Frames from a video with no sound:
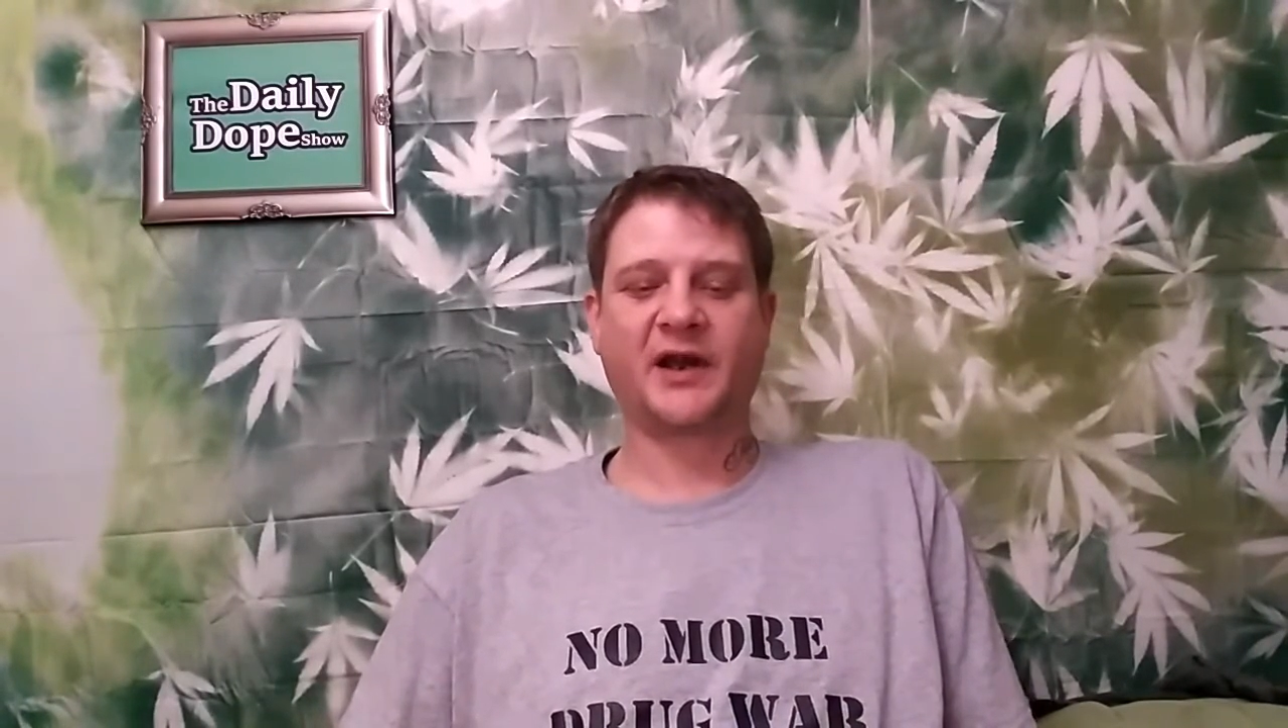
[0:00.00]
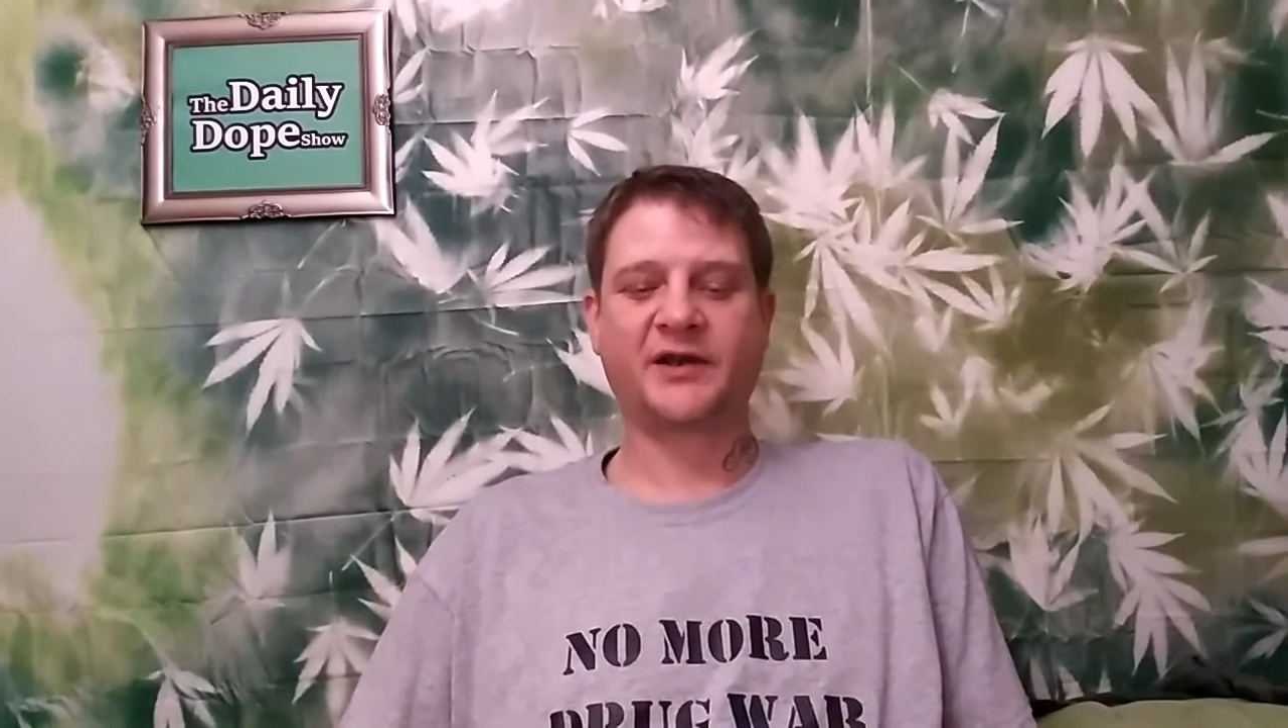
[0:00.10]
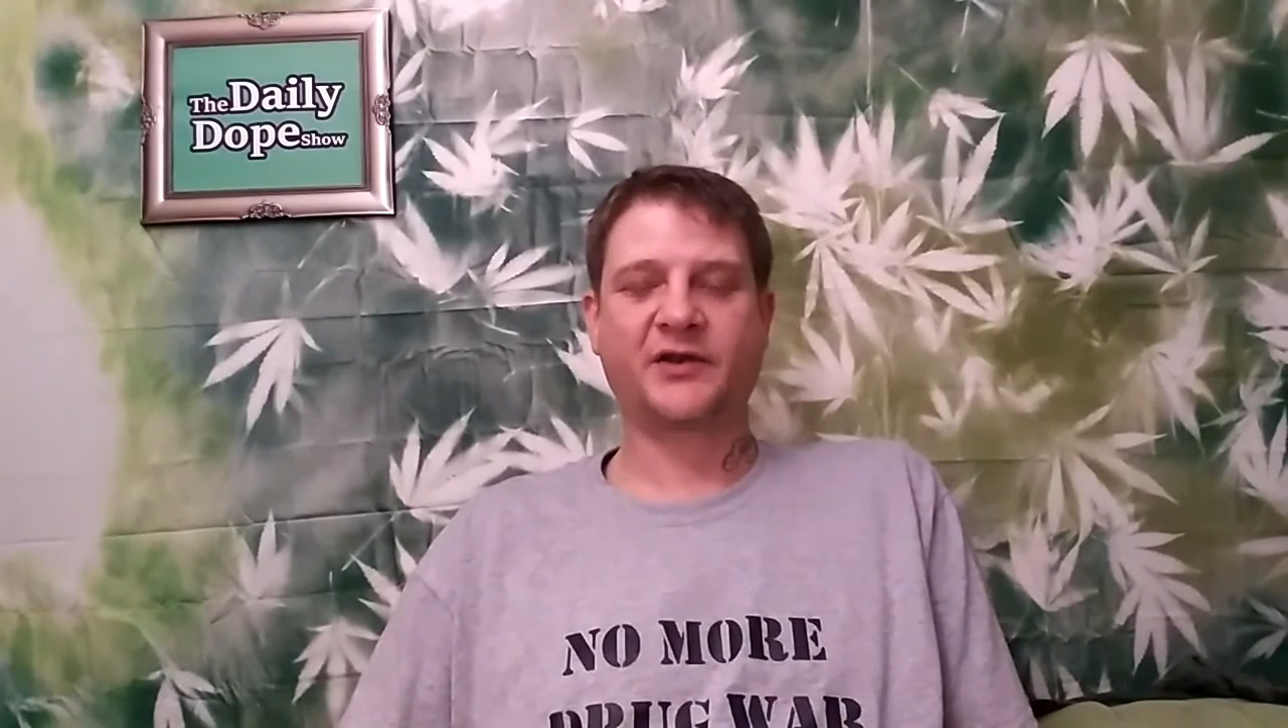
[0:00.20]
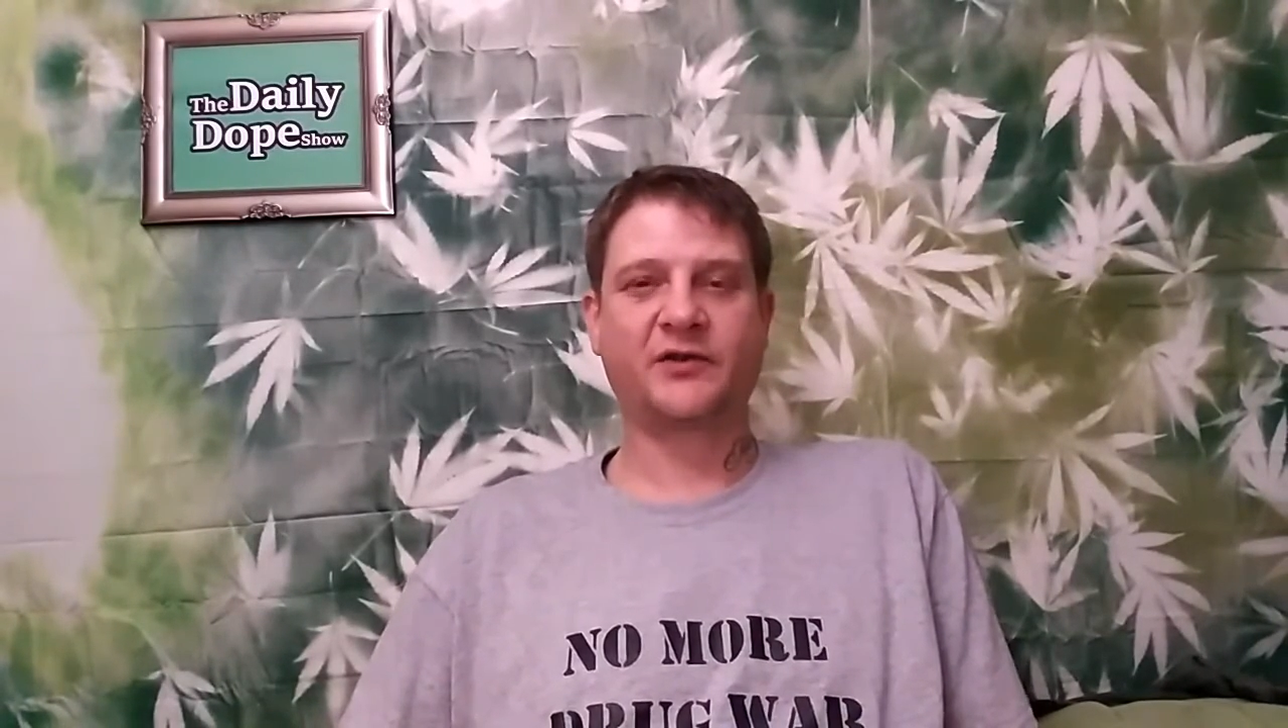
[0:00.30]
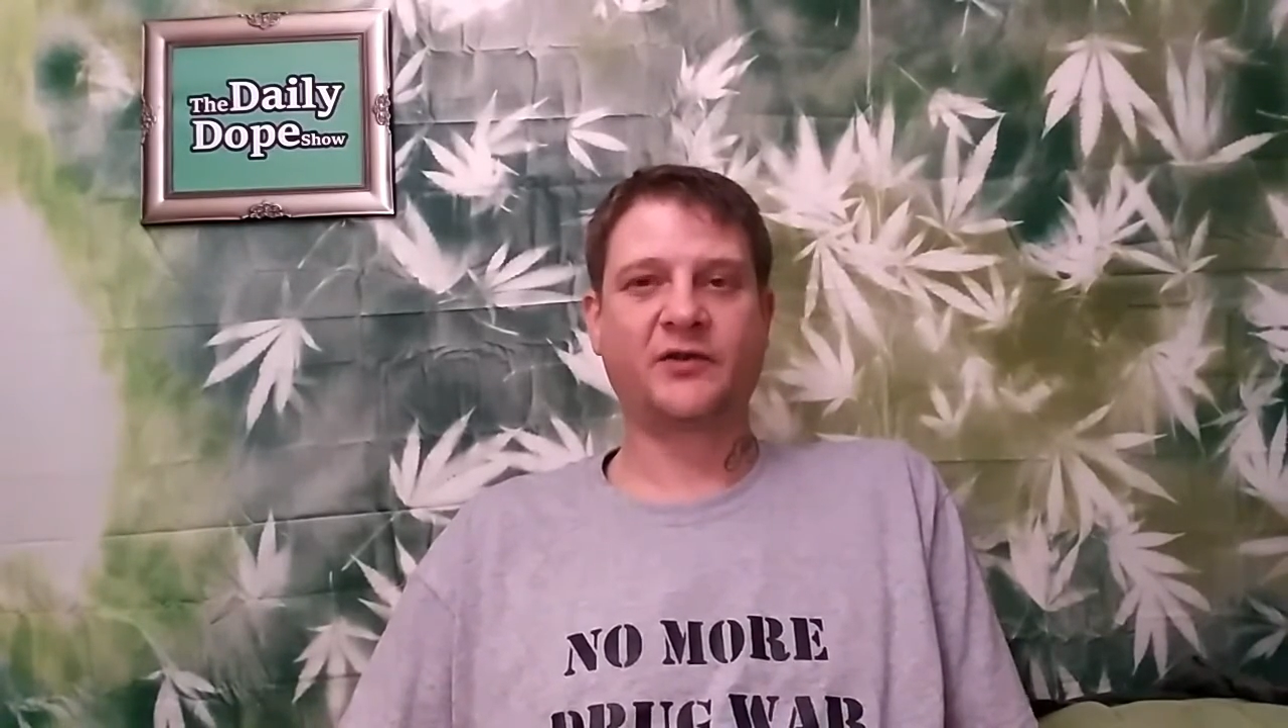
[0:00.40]
I
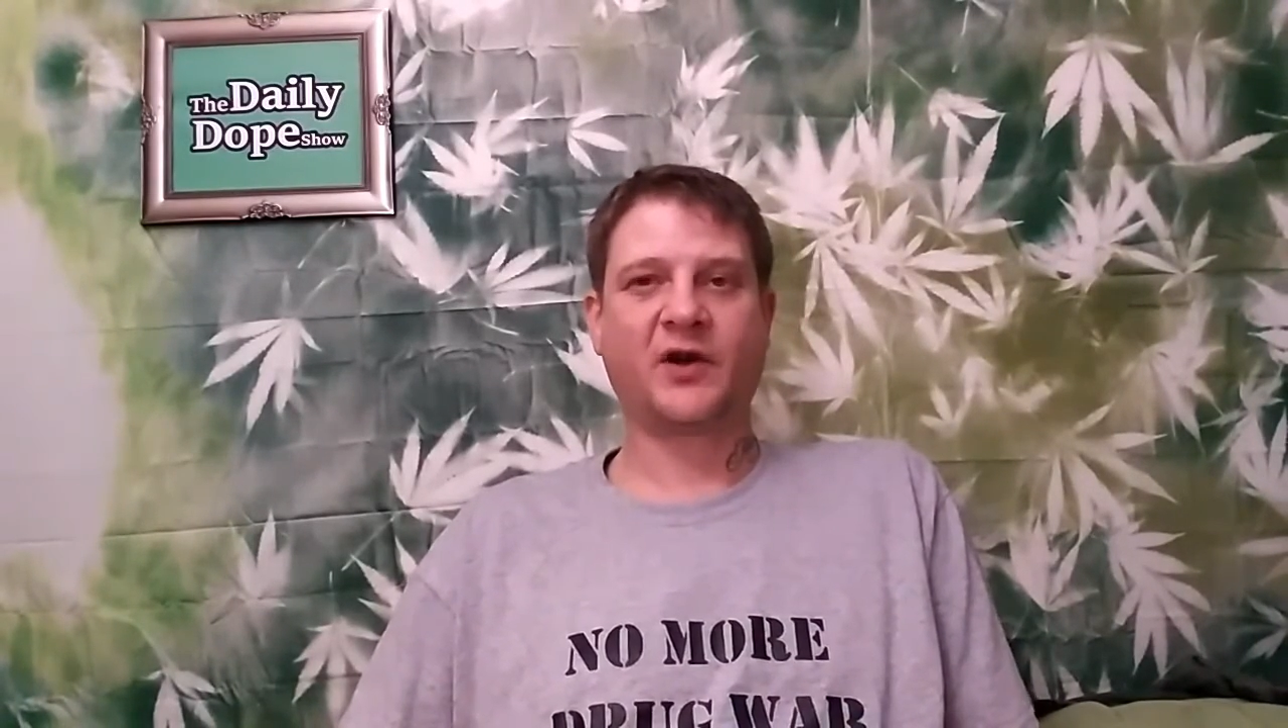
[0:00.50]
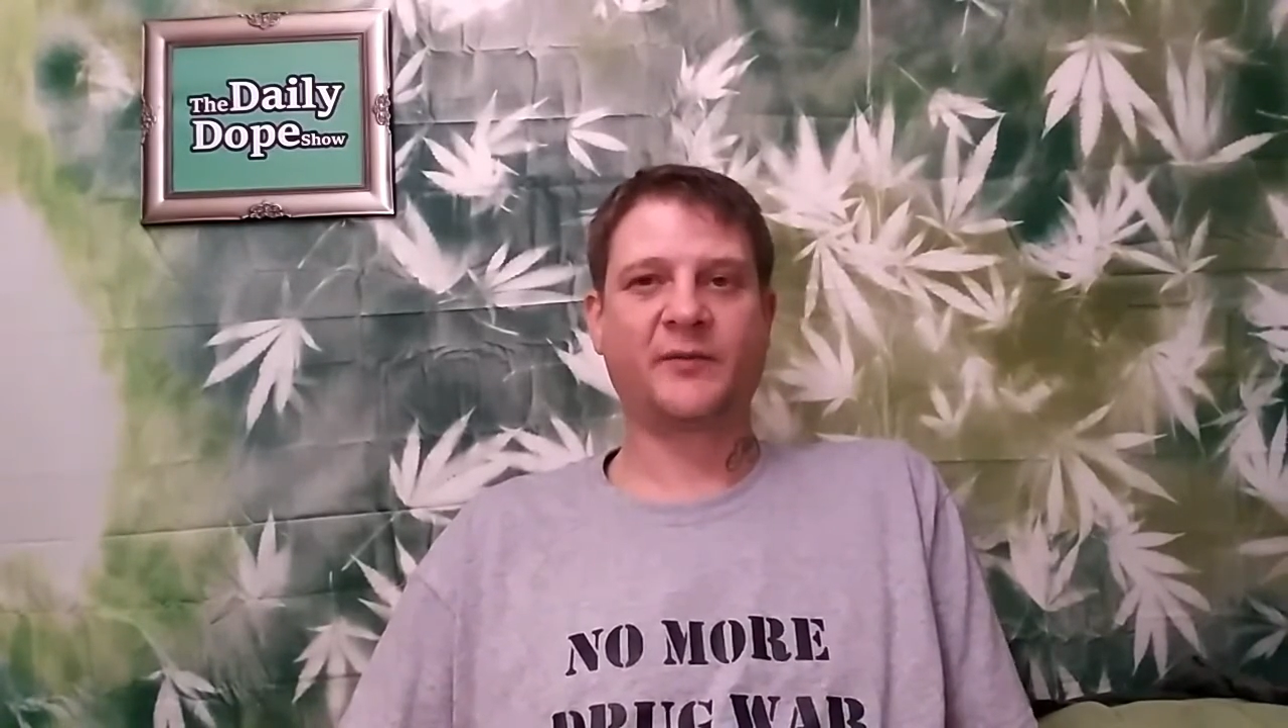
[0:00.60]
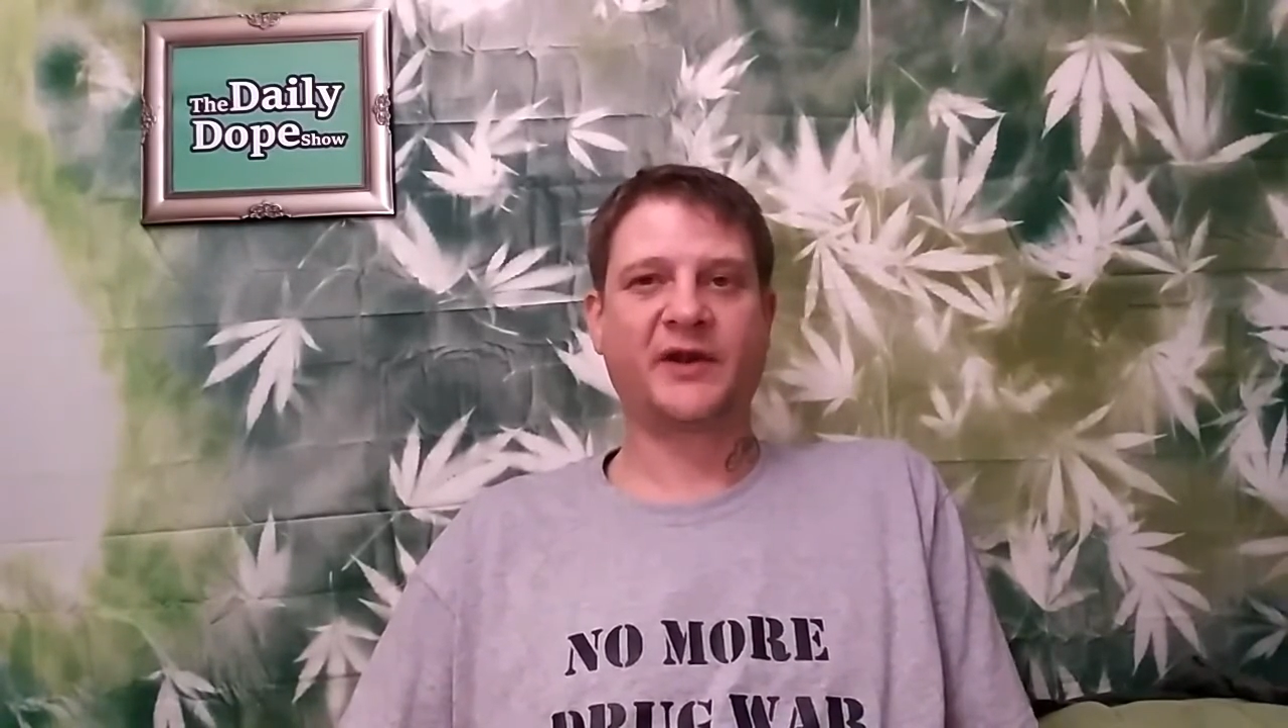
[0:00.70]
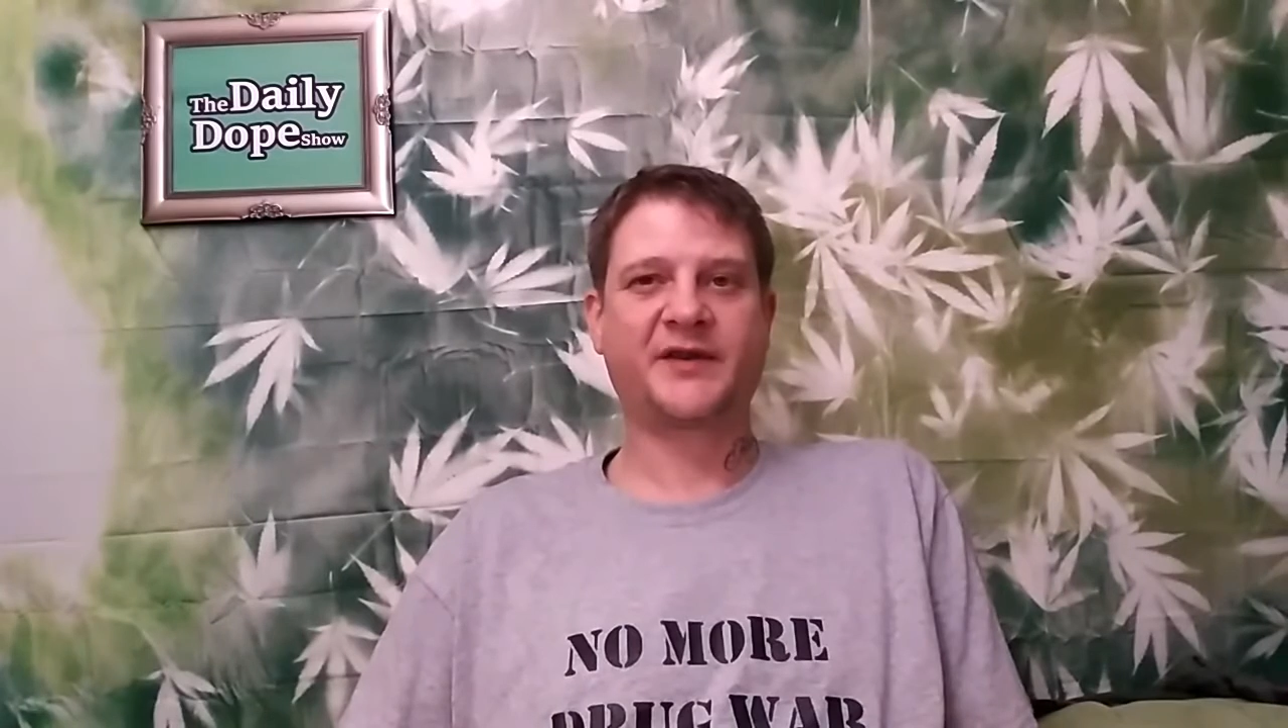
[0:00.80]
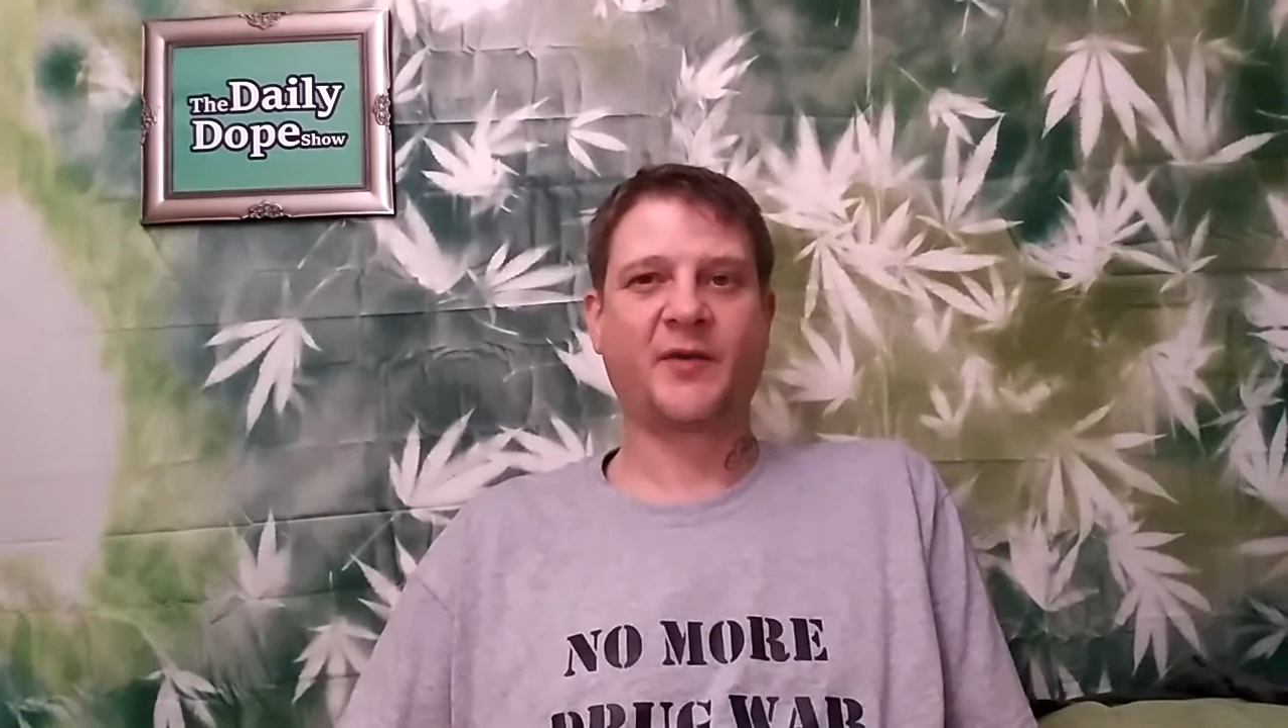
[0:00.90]
do updates